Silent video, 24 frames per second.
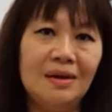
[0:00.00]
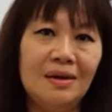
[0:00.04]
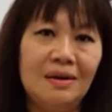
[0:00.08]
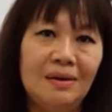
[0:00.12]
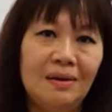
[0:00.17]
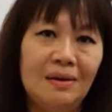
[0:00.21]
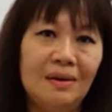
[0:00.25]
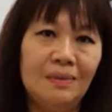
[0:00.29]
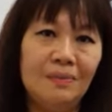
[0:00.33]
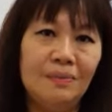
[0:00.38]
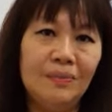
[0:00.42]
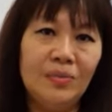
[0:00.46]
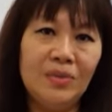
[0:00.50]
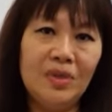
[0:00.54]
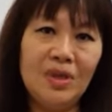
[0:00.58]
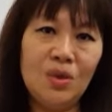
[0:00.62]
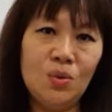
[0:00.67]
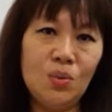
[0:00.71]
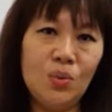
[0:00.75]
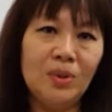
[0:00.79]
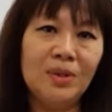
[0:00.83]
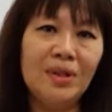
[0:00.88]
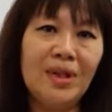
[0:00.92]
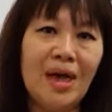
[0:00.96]
Um,
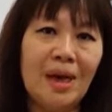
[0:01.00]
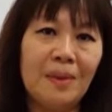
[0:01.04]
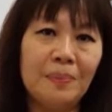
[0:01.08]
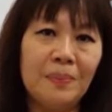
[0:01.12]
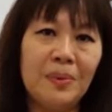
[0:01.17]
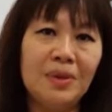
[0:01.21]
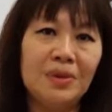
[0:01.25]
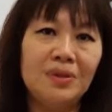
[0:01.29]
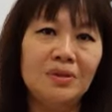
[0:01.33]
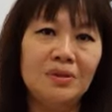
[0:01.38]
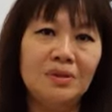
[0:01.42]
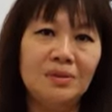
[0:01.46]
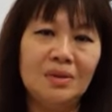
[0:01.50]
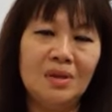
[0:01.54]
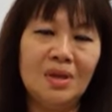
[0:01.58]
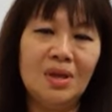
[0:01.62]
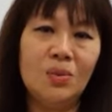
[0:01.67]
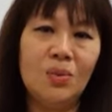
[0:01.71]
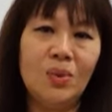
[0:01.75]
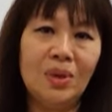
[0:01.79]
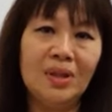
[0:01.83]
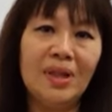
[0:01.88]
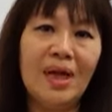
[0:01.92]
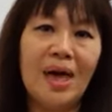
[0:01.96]
it will happen.
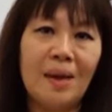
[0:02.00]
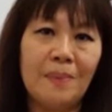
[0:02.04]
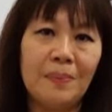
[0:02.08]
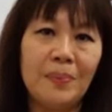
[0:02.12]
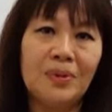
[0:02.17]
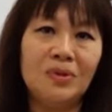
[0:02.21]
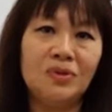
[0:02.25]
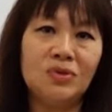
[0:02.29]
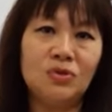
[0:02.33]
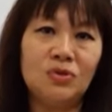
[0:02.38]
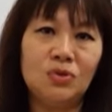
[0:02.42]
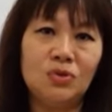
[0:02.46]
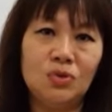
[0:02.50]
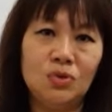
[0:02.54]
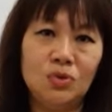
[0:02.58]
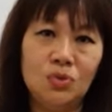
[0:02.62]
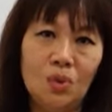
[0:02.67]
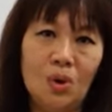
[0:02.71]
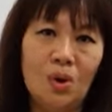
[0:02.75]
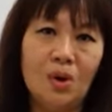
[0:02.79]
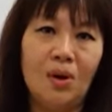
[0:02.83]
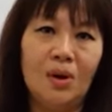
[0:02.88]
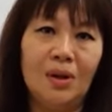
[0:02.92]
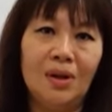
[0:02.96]
It will happen to
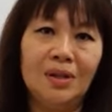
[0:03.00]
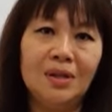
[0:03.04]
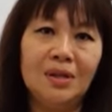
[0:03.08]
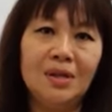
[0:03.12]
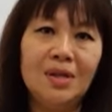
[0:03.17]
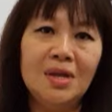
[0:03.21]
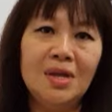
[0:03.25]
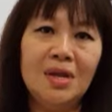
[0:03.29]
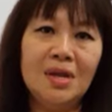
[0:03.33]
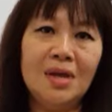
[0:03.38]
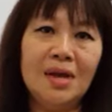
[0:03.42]
you all,